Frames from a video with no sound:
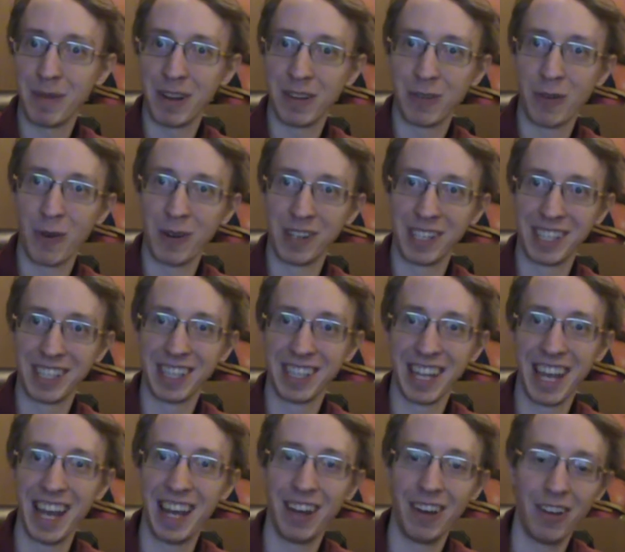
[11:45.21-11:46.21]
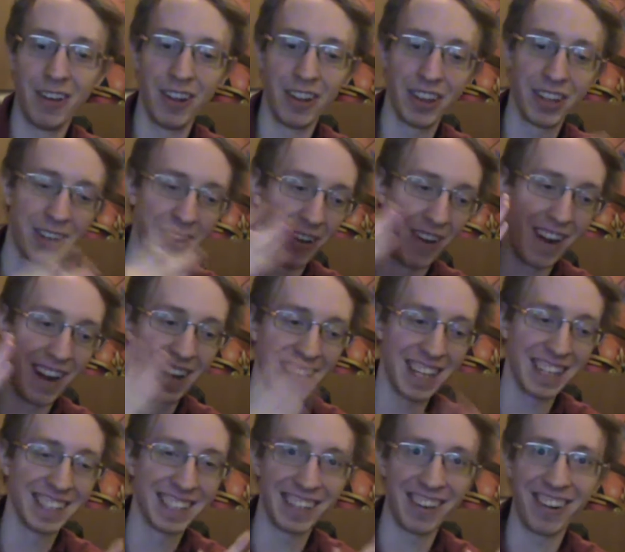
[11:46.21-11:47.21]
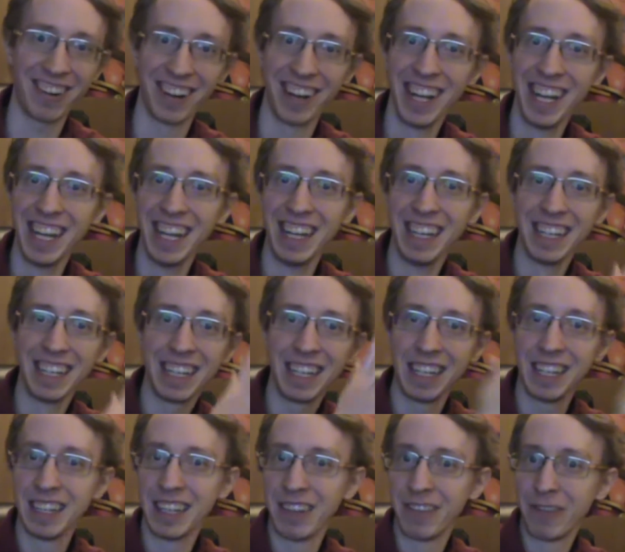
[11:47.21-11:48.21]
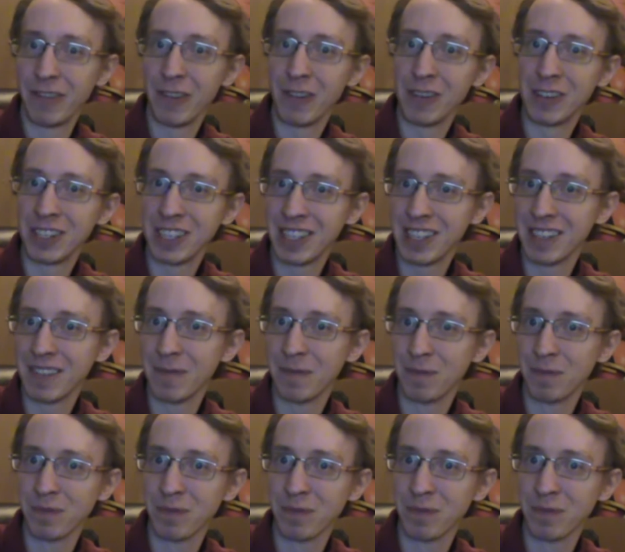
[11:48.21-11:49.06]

But of course, all the credits are in that first